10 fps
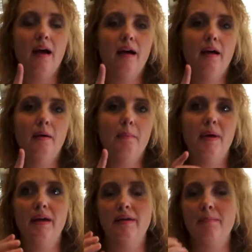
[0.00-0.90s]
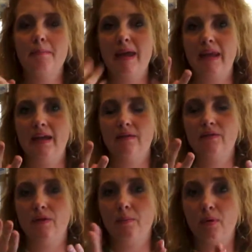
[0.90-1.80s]
But many
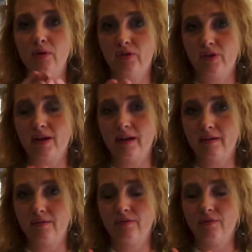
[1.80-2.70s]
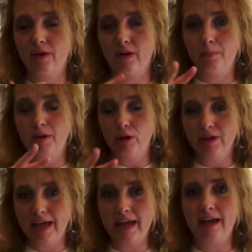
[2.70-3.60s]
of the books that I've been
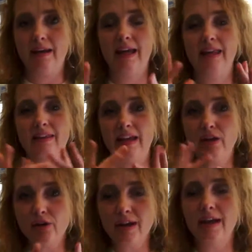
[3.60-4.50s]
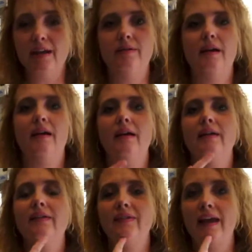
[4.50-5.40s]
looking at and the
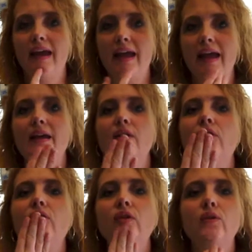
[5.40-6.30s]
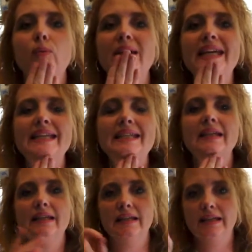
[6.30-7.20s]
internet say
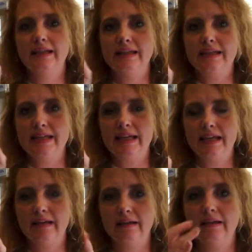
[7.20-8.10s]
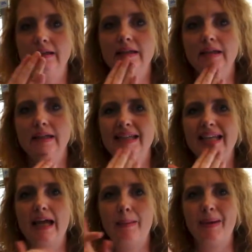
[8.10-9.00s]
sweet D,
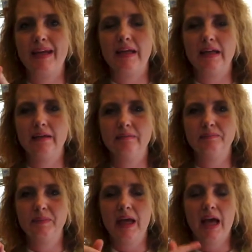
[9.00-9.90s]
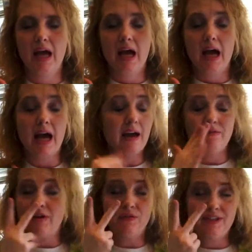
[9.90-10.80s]
diabetic.
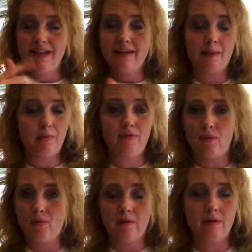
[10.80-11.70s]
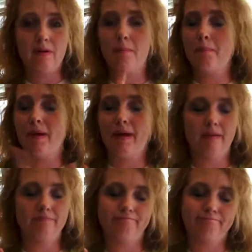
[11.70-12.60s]
I've never seen that before,
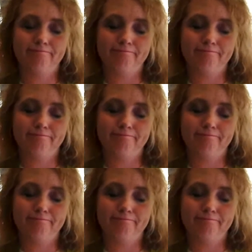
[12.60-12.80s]
but